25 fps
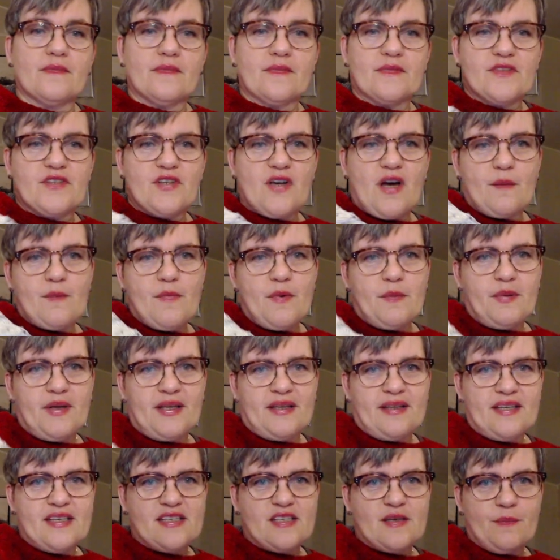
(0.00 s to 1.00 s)
I'm a
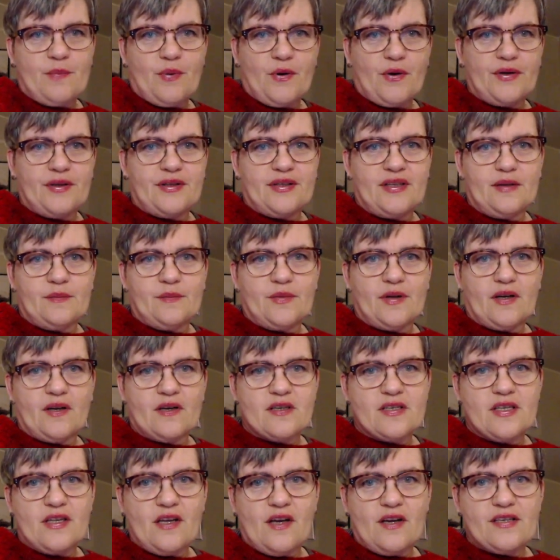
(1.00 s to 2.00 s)
bit disappointed
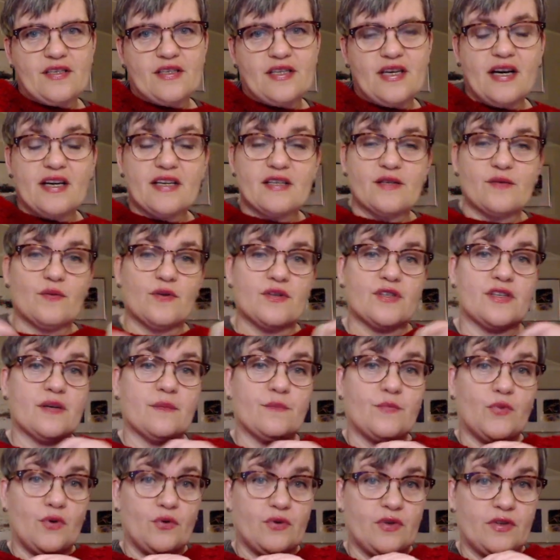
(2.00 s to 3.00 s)
because last year's was a
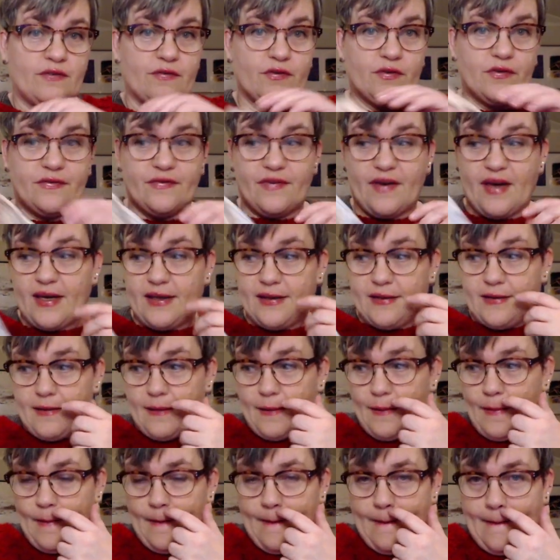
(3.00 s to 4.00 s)
beautiful fade.
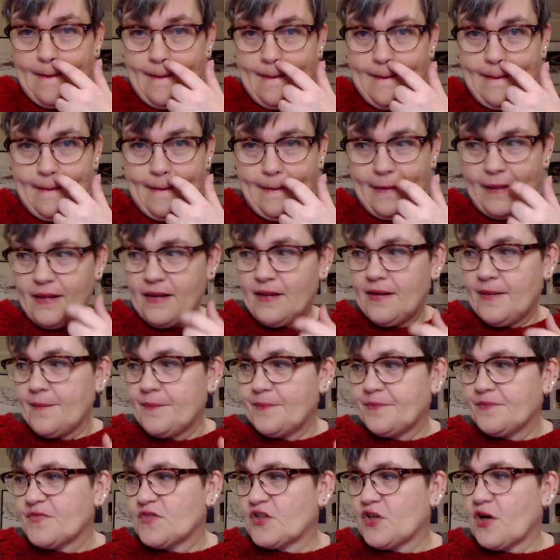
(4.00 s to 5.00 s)

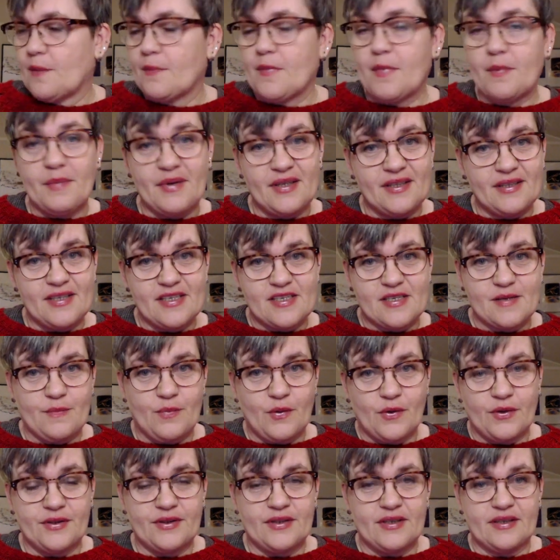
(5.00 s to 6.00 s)
So I'm a bit
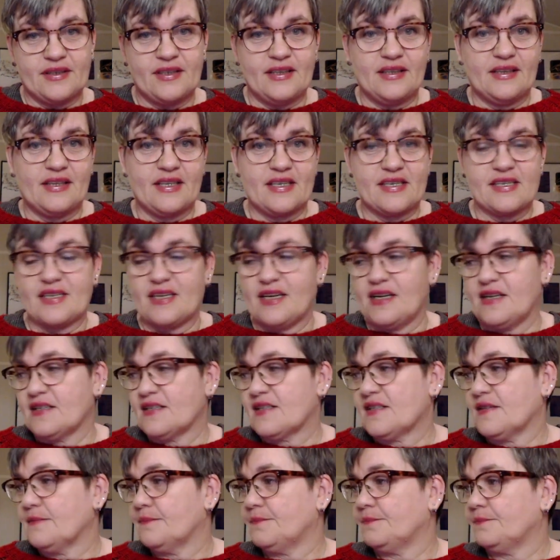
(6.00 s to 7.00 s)
disappointed in this
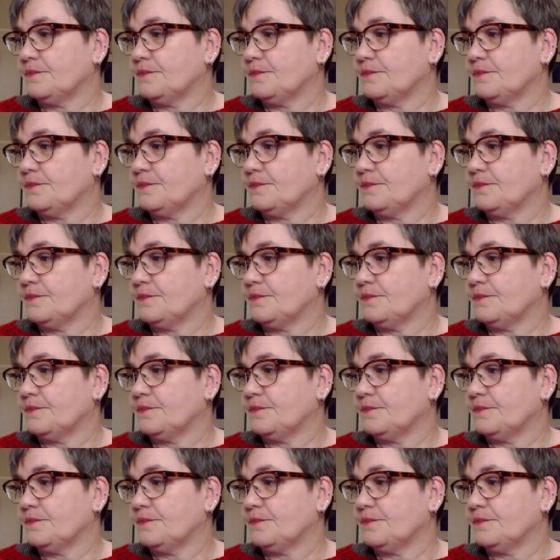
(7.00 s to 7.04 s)
year's.